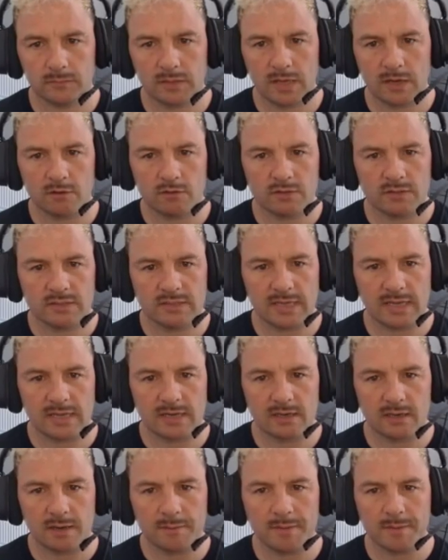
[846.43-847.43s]

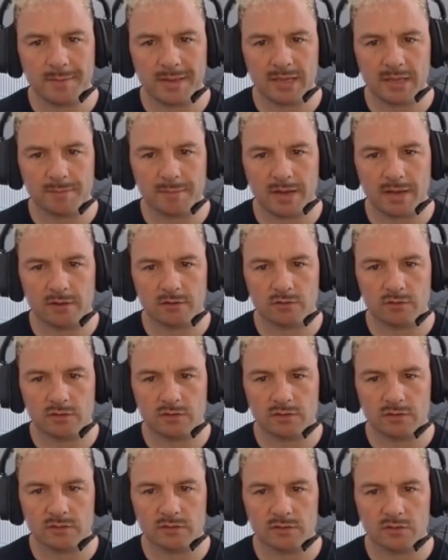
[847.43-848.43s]
110. Let me make him
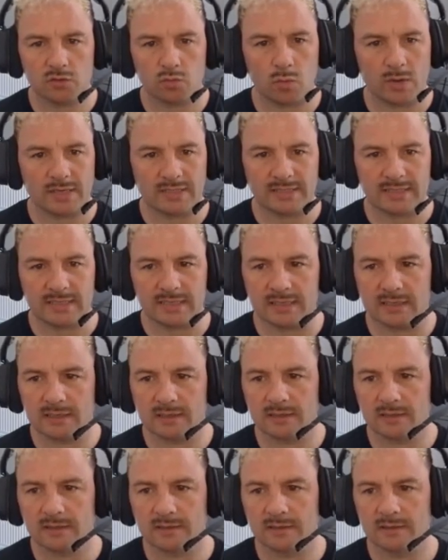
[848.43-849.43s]
120,
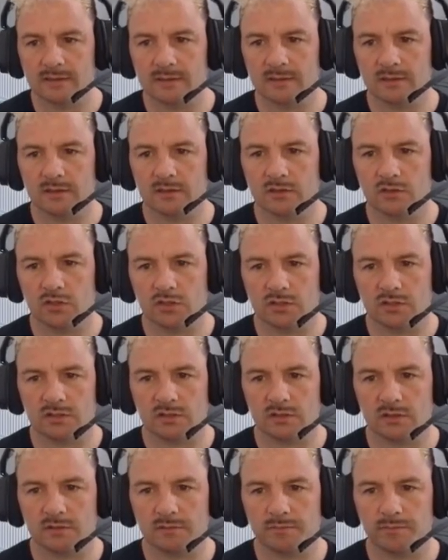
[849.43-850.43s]
just
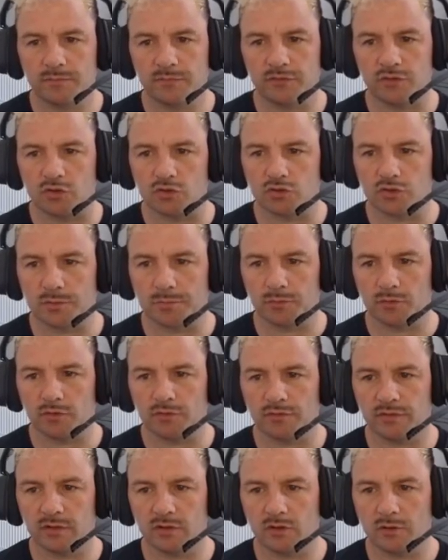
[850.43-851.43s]
to
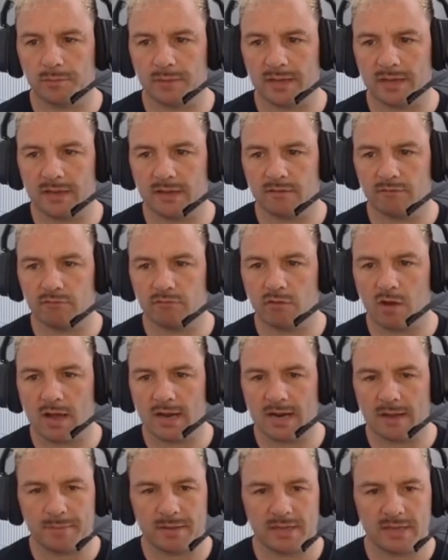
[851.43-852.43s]
future-proof a little bit, and then
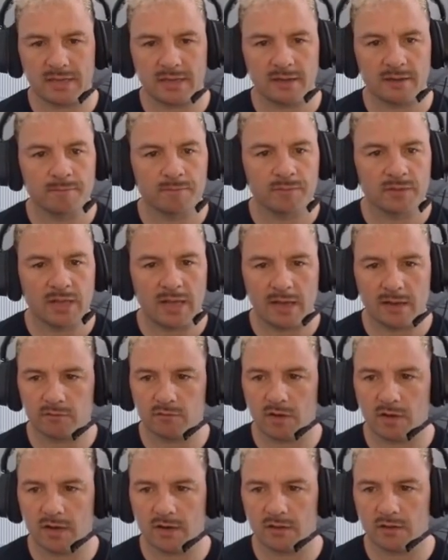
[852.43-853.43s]
right up here and
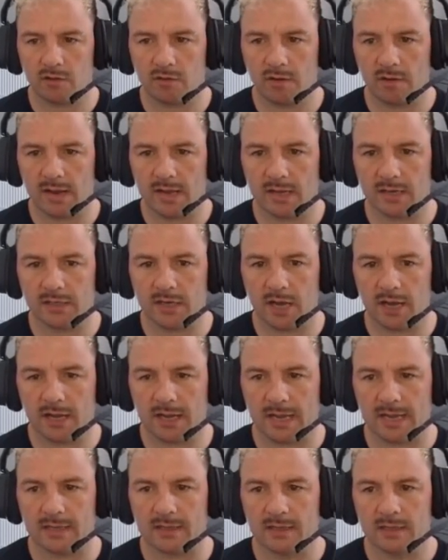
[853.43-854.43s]
right on the ground.
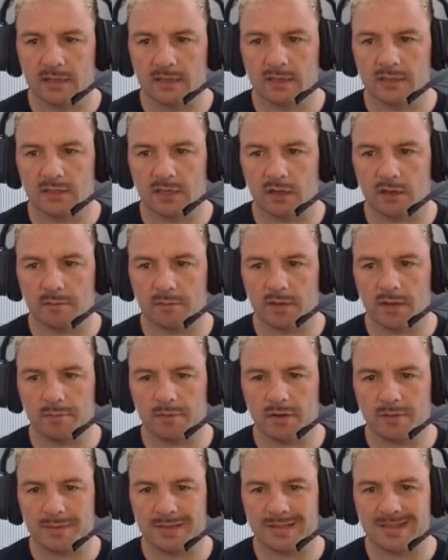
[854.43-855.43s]
Okay, so I'm going to
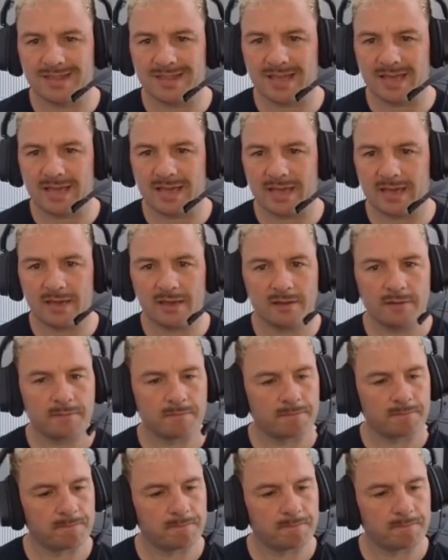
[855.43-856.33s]
put him in there.